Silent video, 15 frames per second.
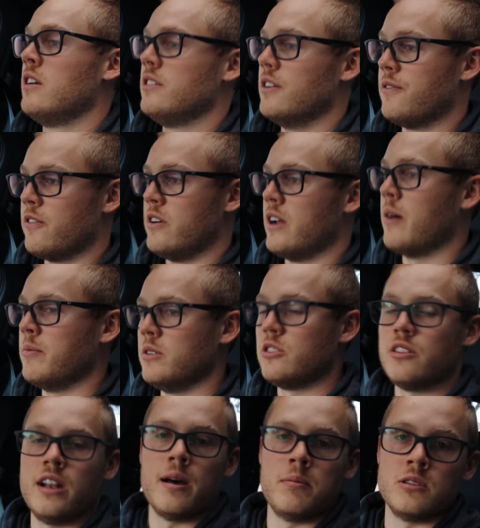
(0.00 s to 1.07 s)
different numbers.
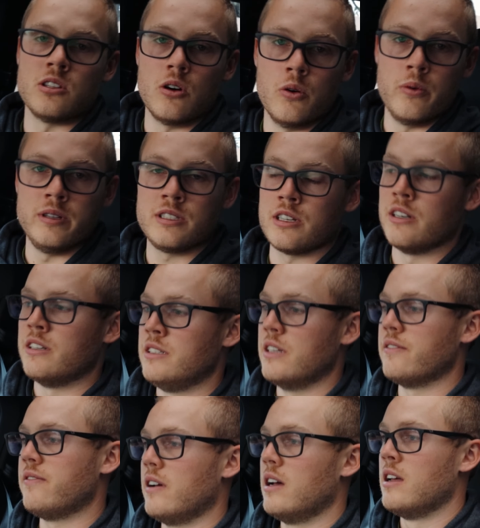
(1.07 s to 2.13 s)
The numbers are always going to
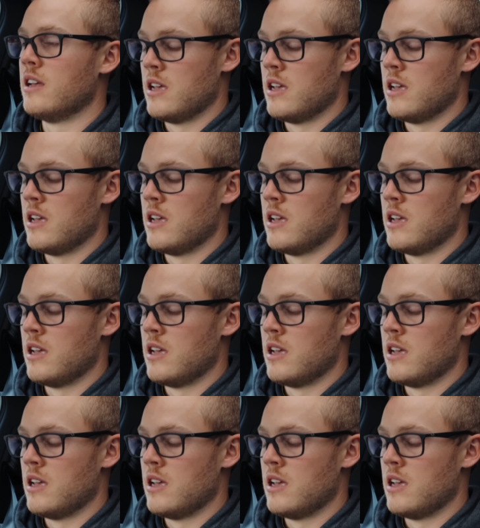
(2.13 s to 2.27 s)
differ.